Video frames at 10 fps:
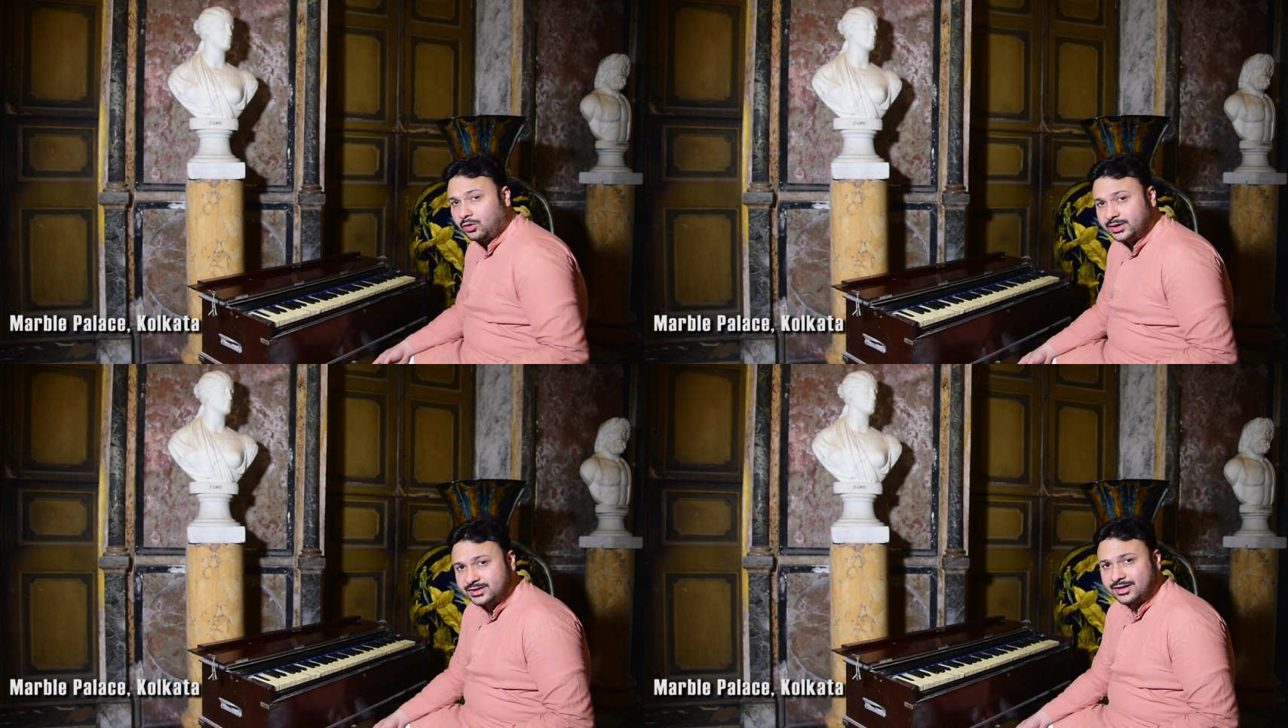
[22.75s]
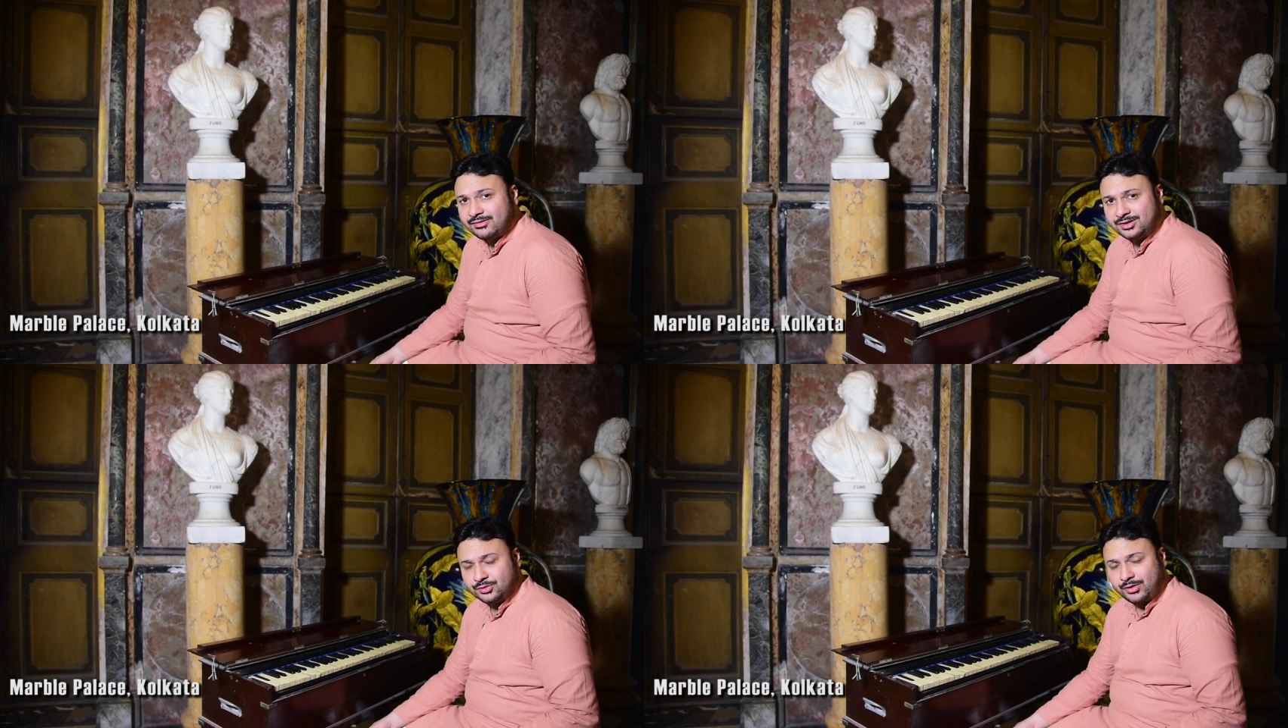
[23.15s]
All India
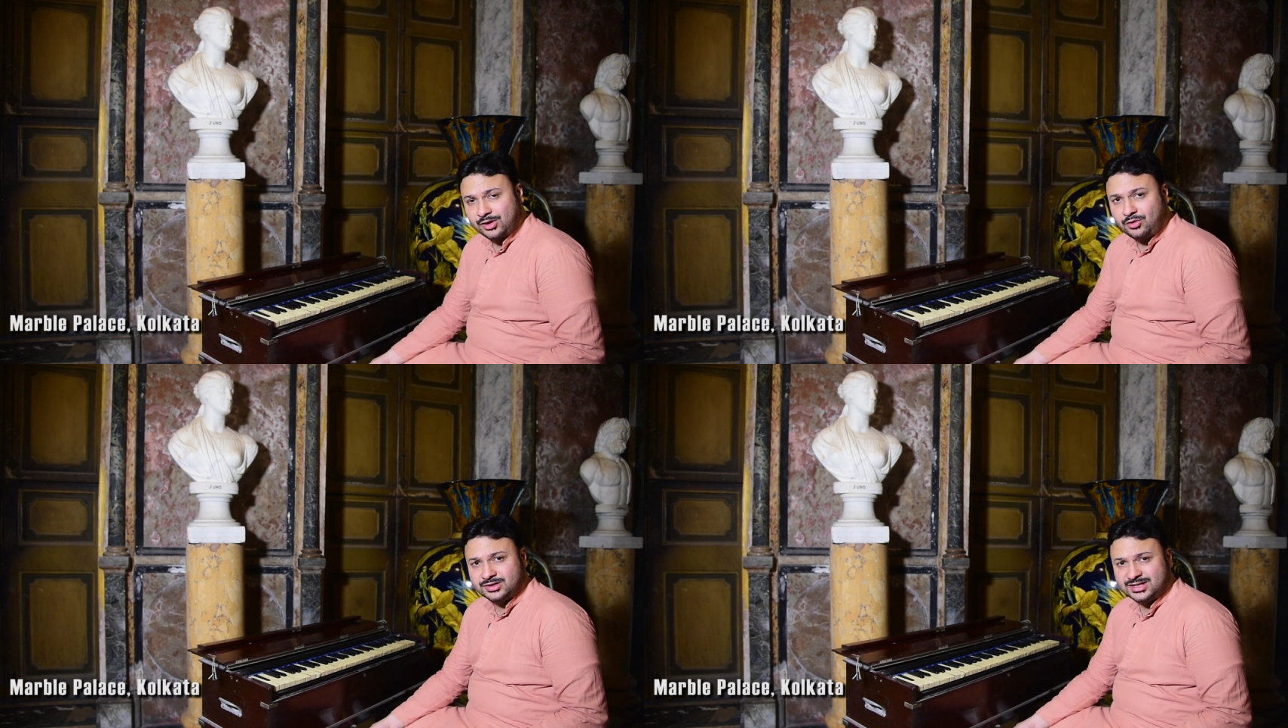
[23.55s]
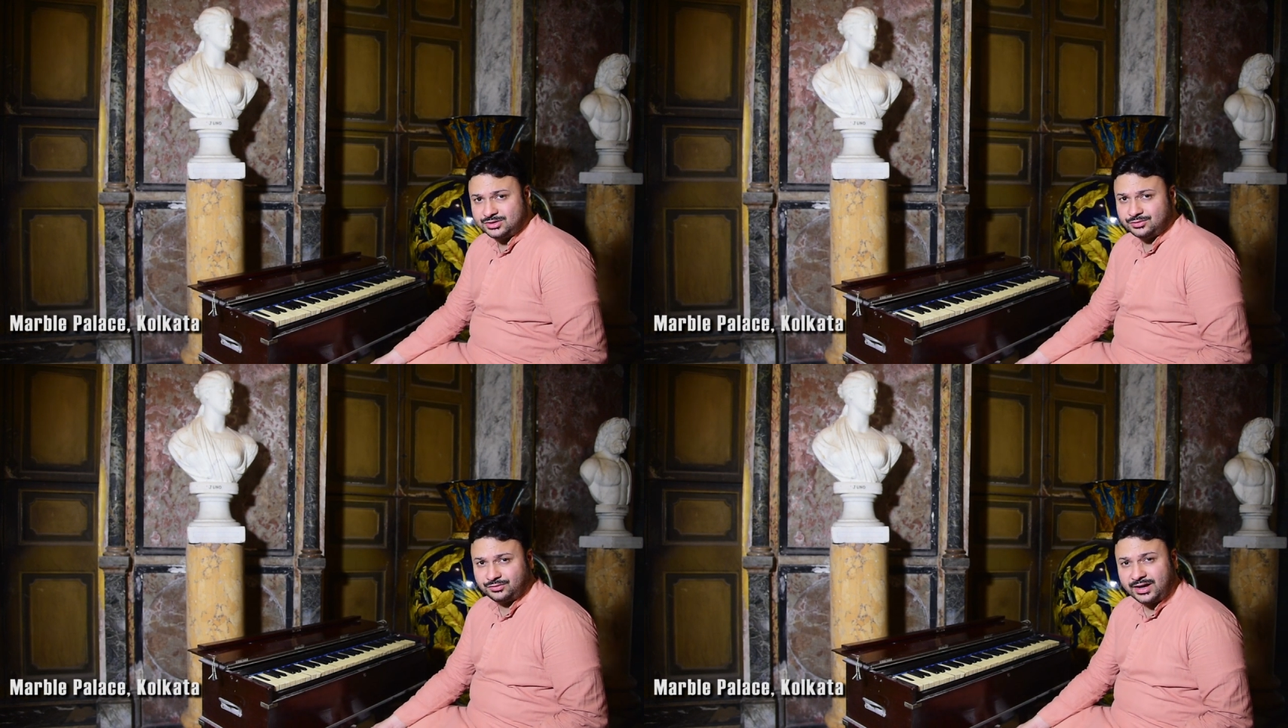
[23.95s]
Radio
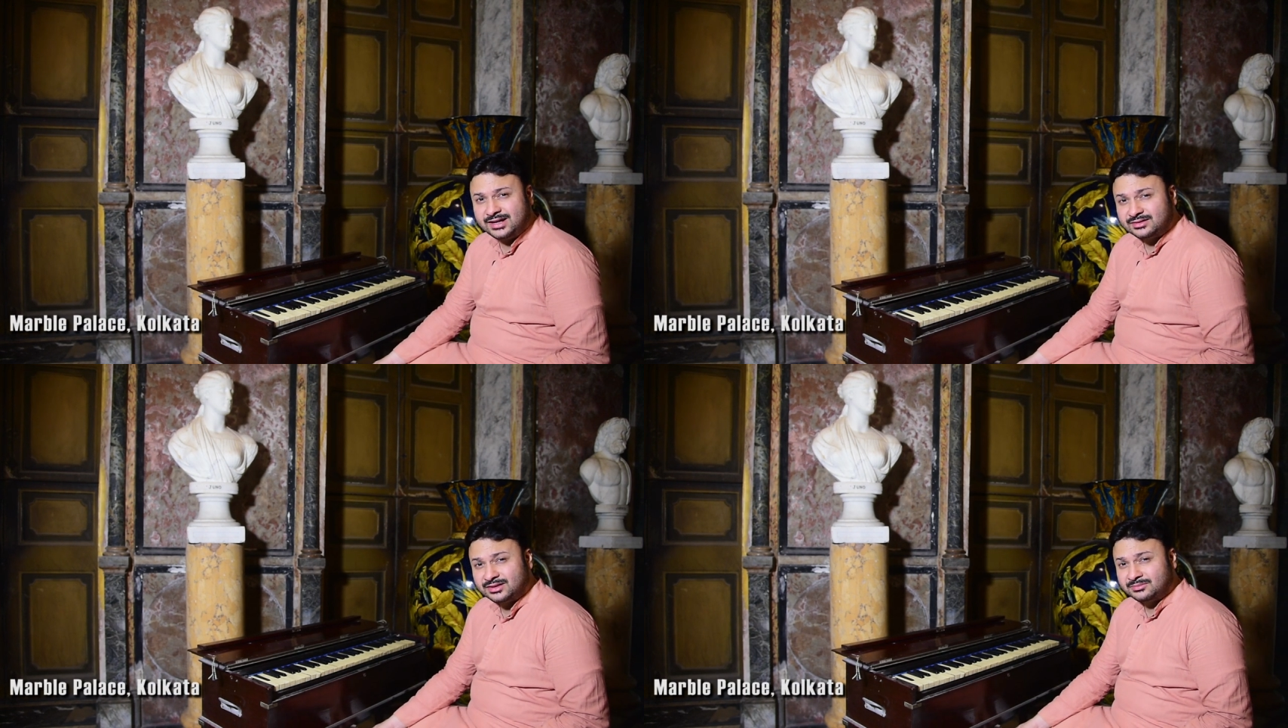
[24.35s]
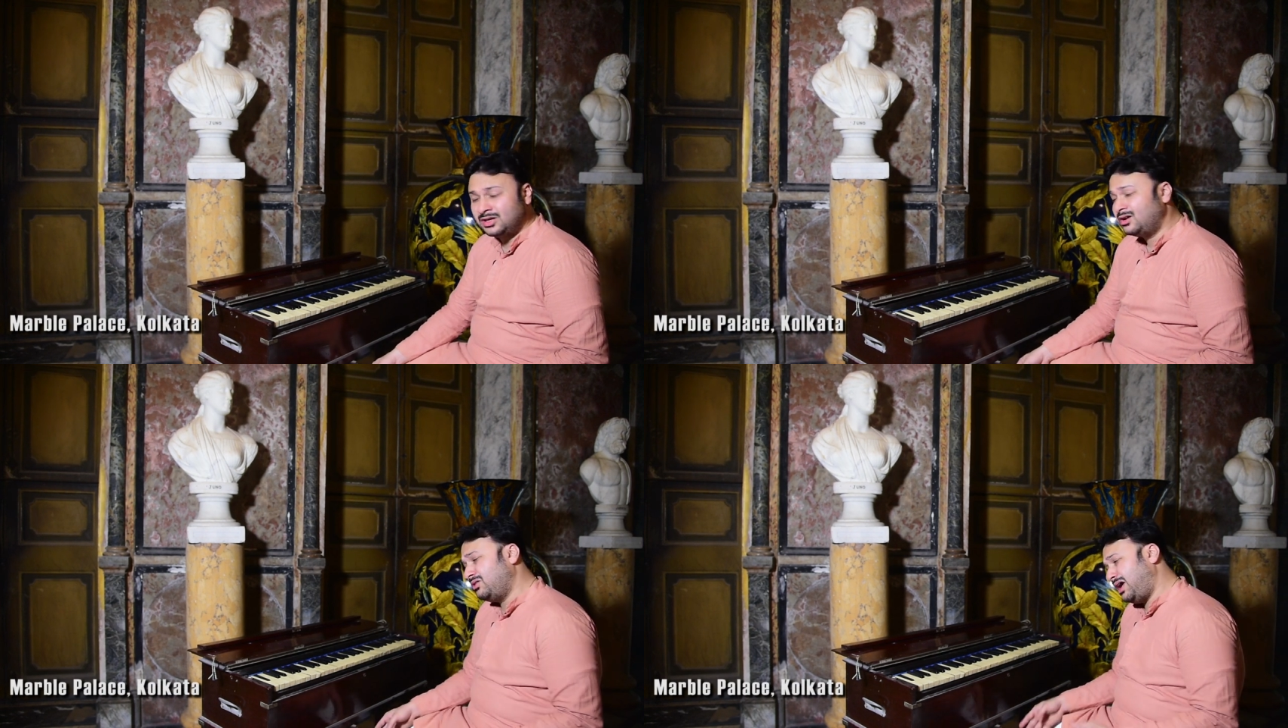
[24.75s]
recordings you find them,
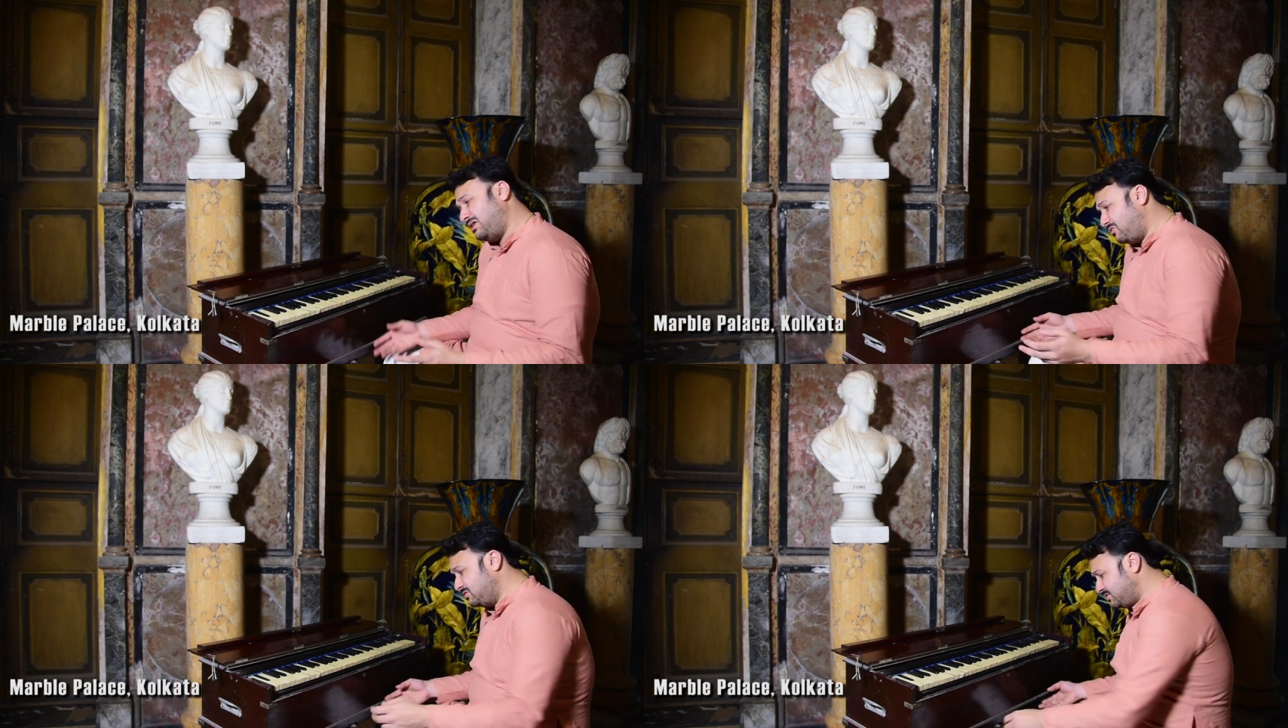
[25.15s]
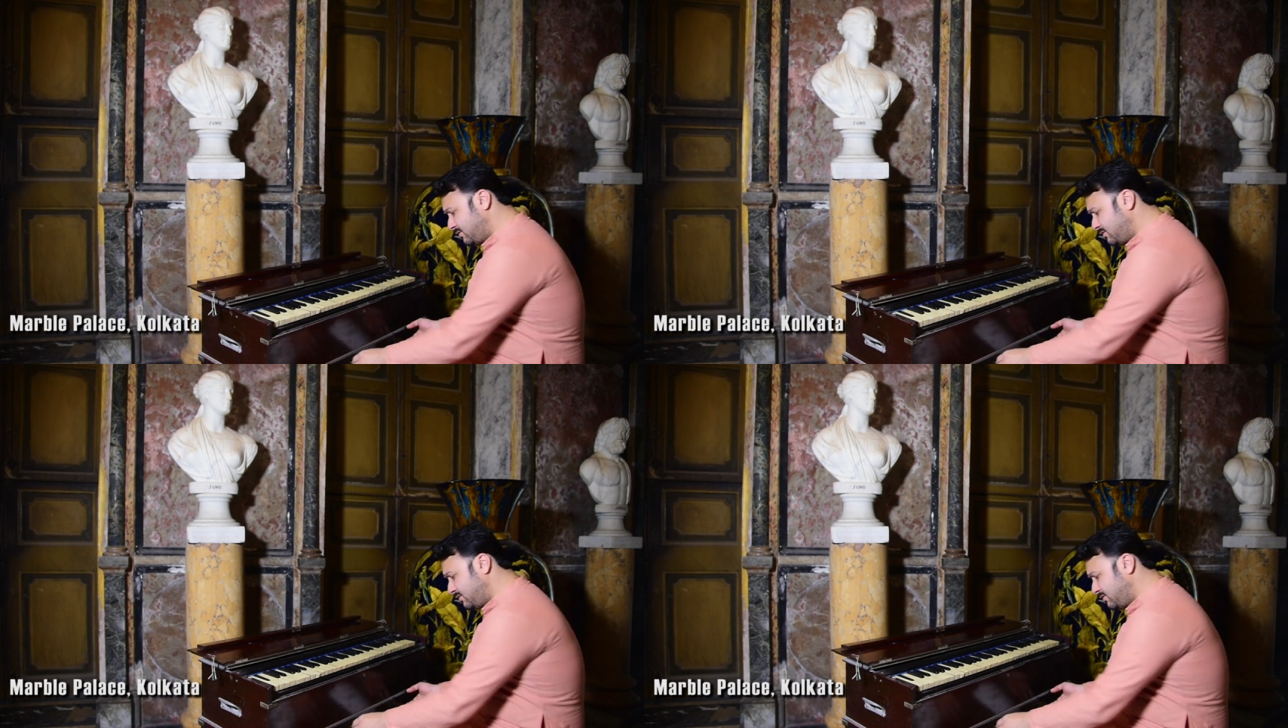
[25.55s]
and also